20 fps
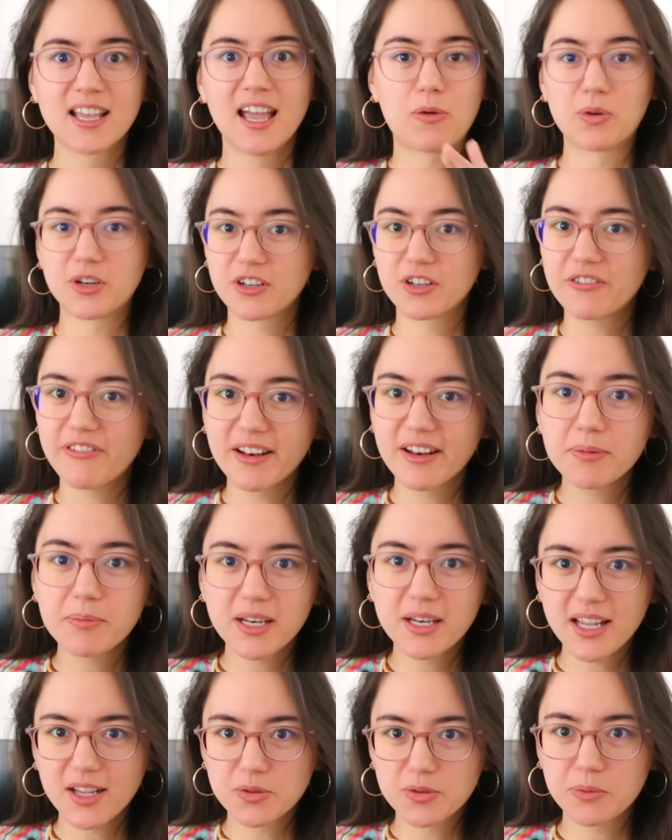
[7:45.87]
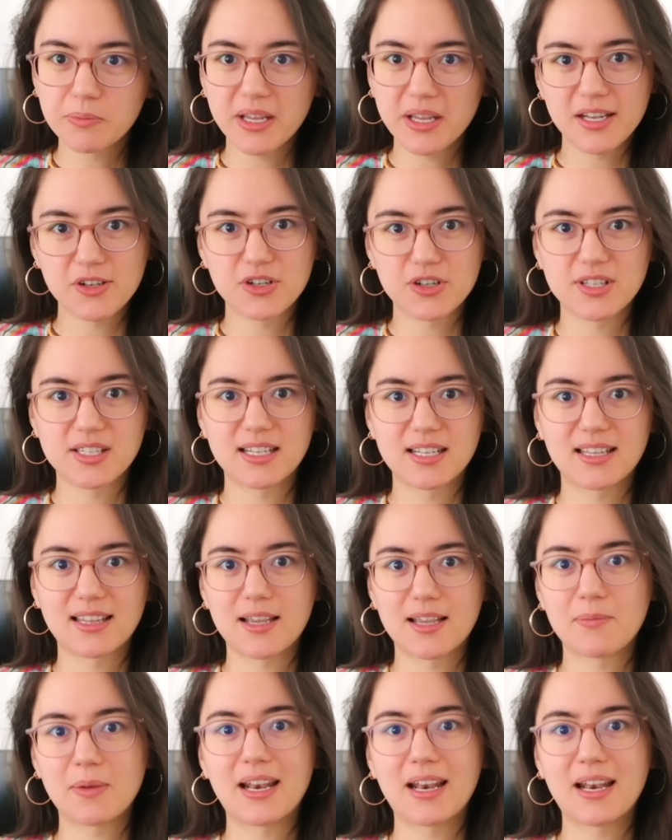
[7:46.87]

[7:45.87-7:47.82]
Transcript: I wonder if anybody else would be interested in them.